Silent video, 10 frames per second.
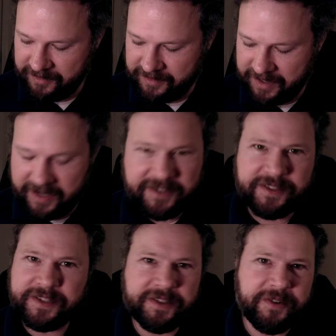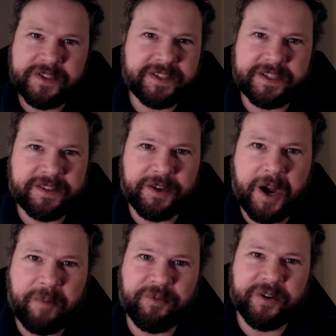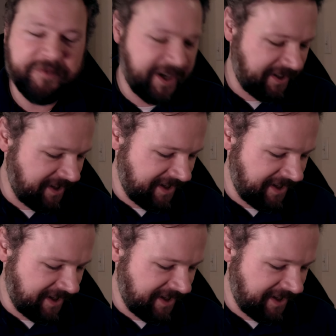kind of just go see the opera, man.